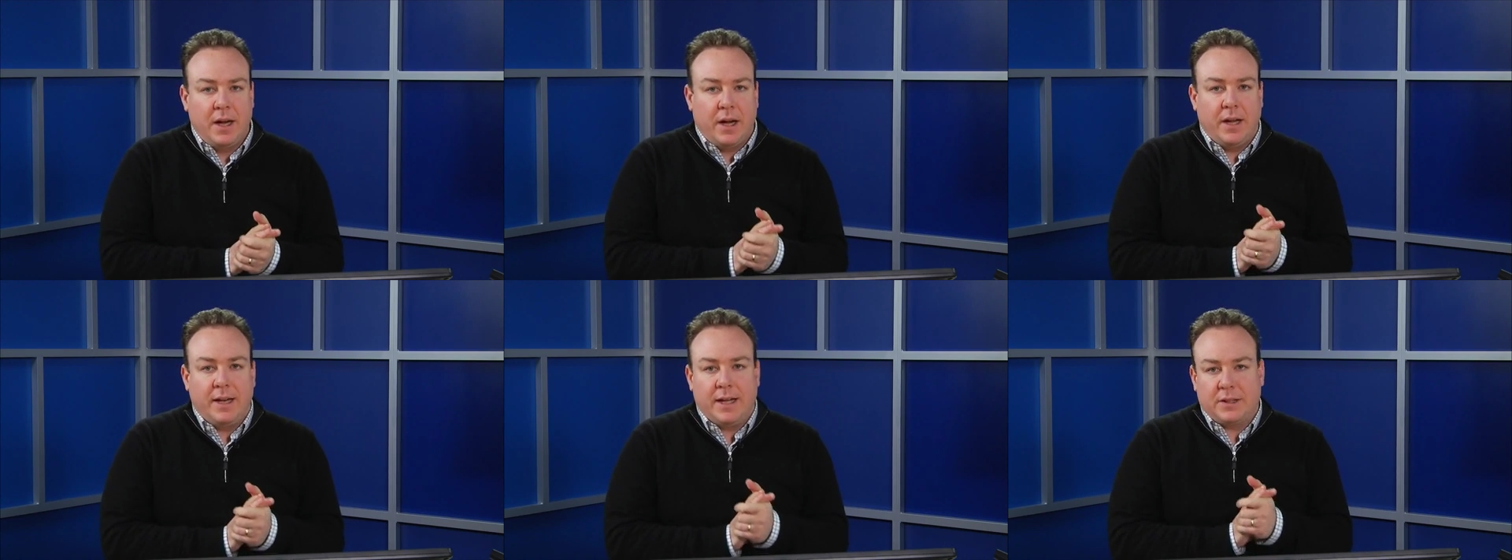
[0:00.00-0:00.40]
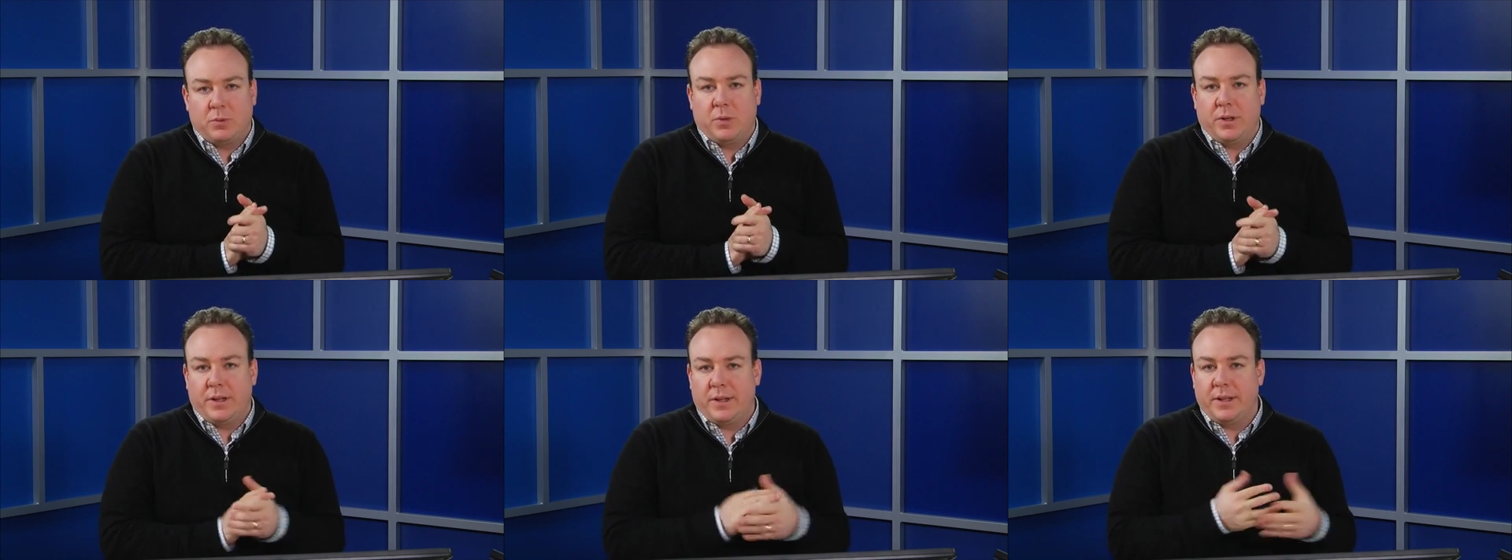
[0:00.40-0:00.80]
and that's
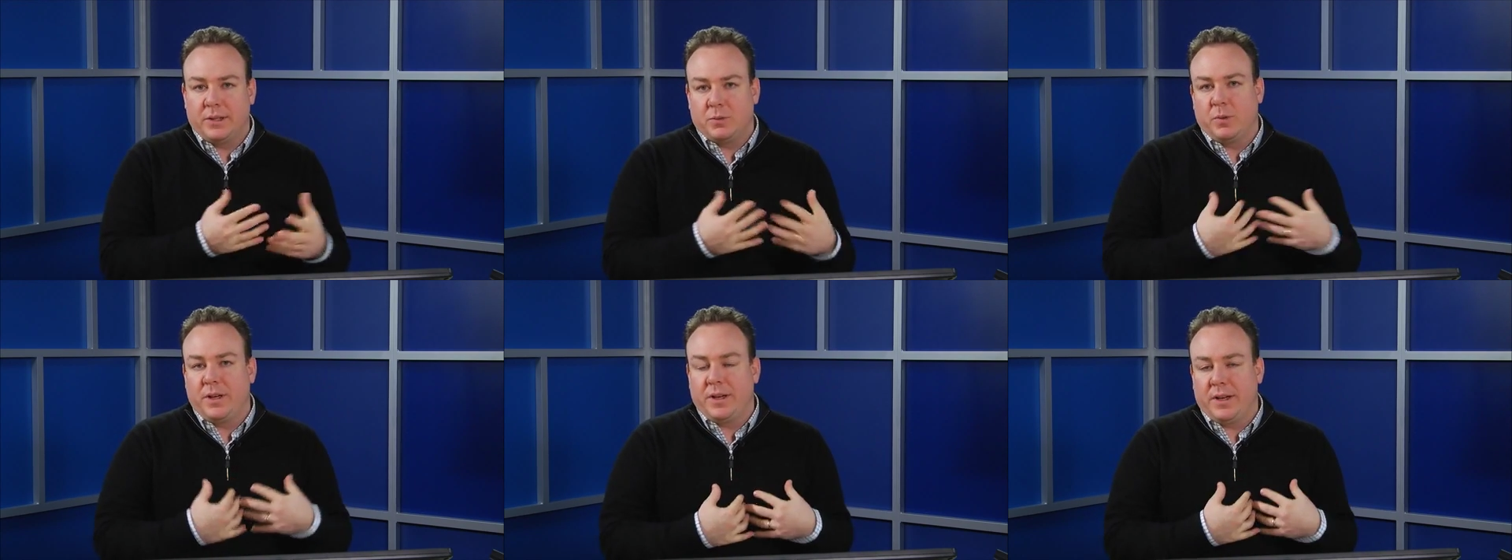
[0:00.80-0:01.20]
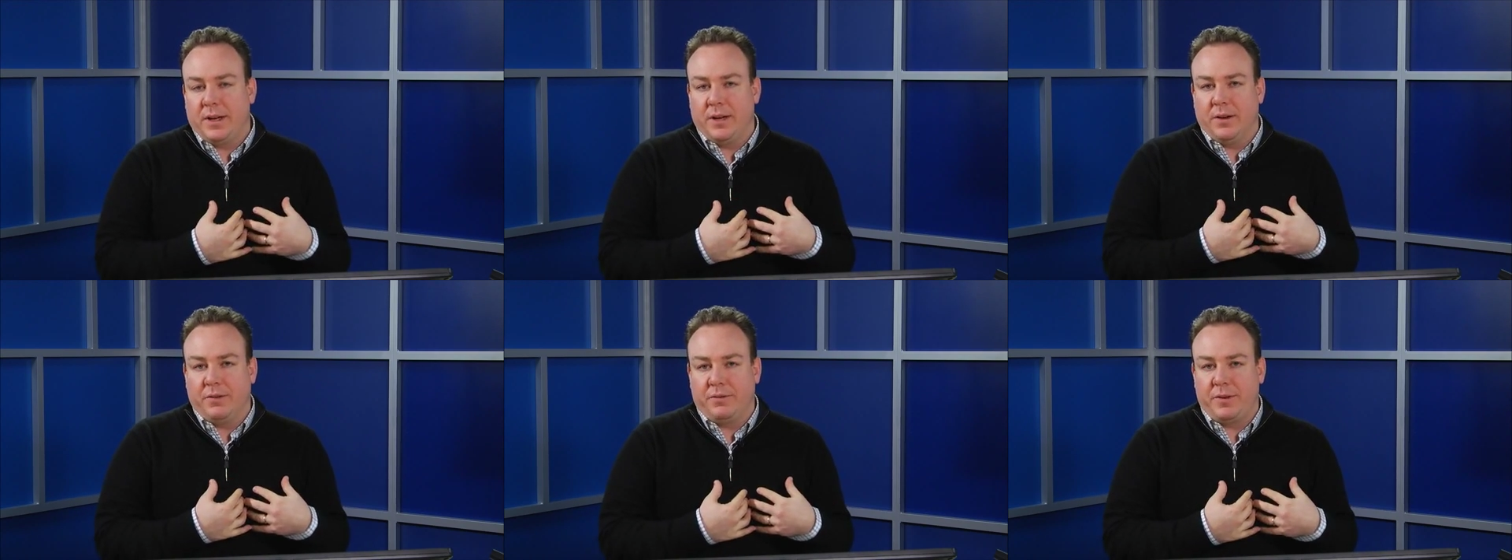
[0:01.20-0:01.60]
one of the things we
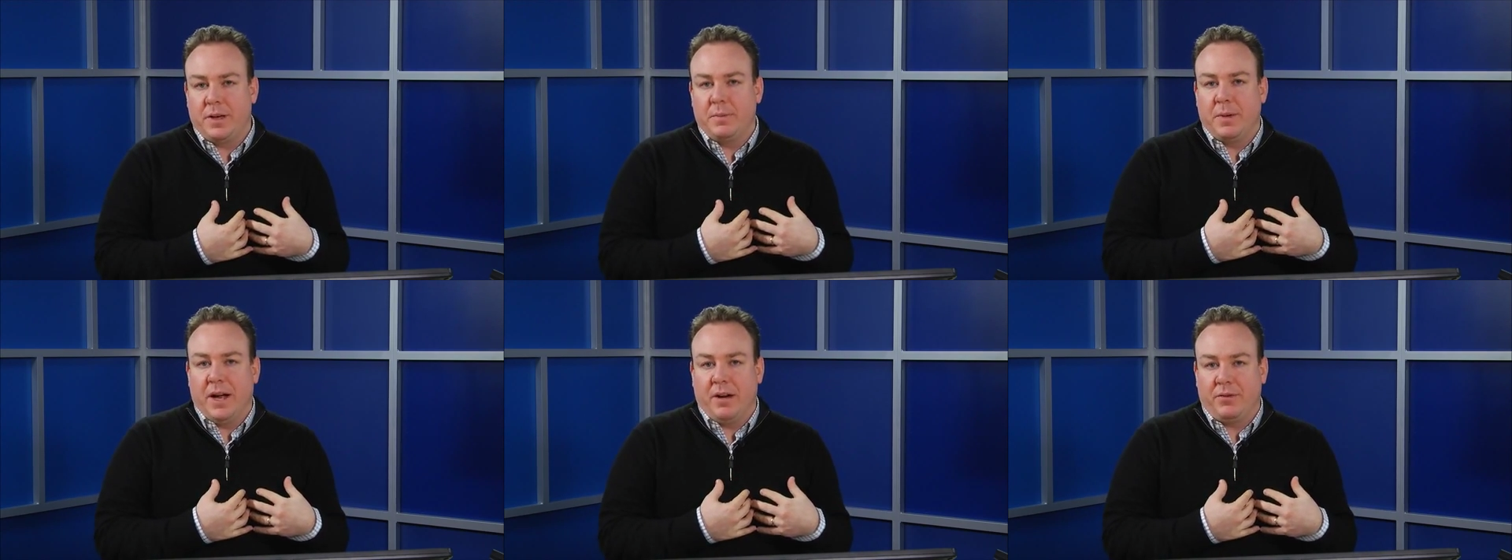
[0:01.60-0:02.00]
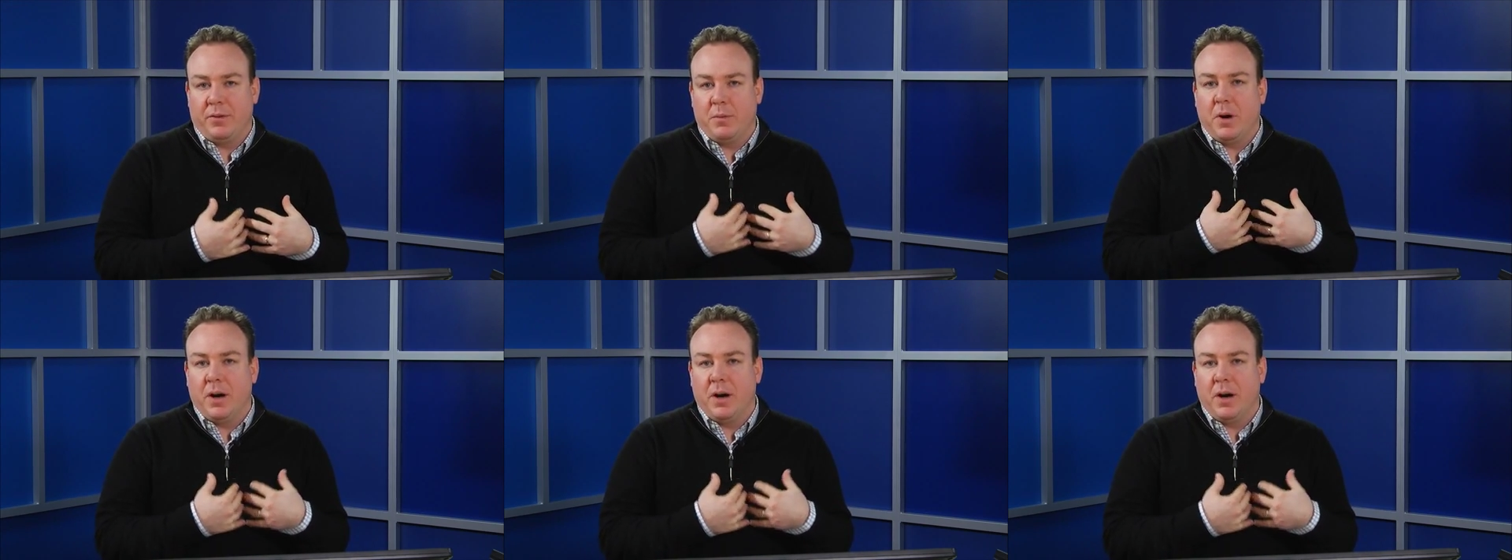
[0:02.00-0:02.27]
hear feedback from